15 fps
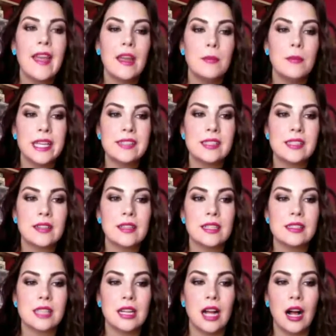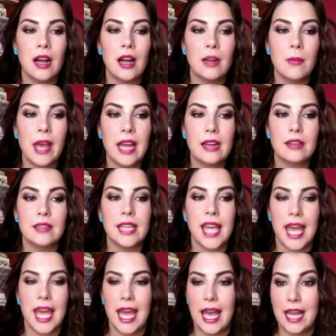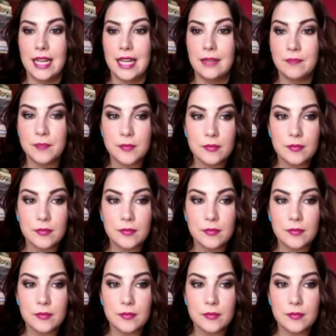And basically, it's going to automatically add